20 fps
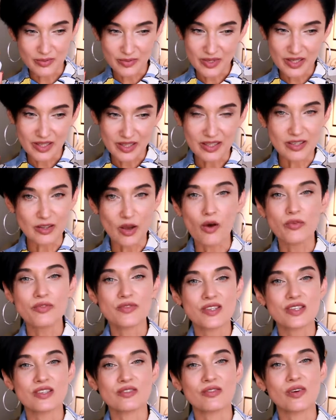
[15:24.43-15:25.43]
in an
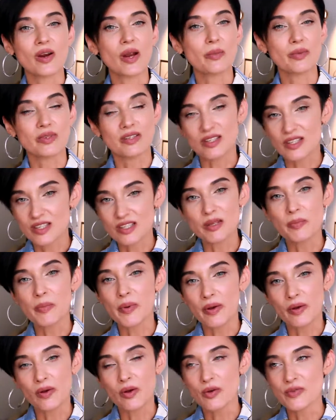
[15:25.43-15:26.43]
office environment, in a
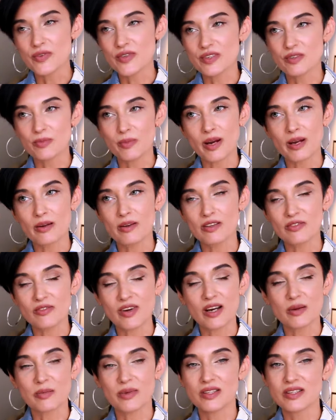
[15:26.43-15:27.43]
typical office
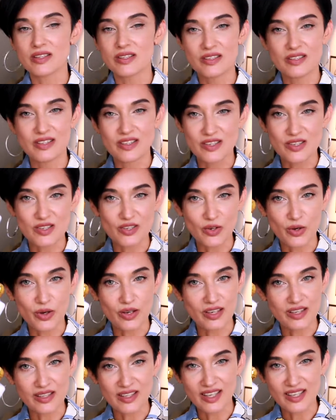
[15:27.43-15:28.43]
environment, this is
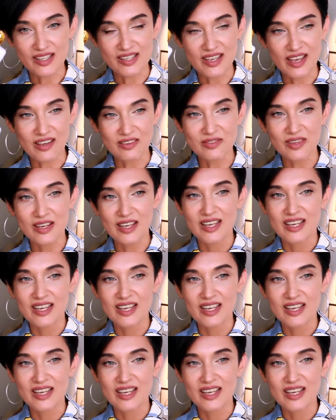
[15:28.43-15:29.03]
not, I think, safe.